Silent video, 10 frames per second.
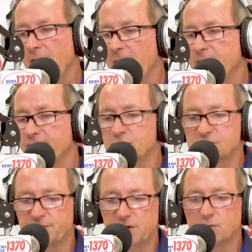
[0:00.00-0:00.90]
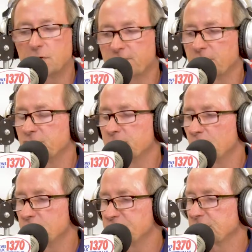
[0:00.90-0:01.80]
And then, of course, if you Google Frontier
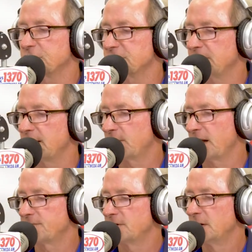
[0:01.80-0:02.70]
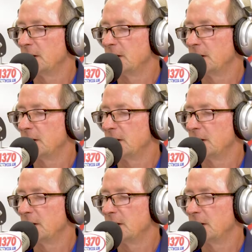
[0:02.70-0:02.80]
Motors, you're going to see that we have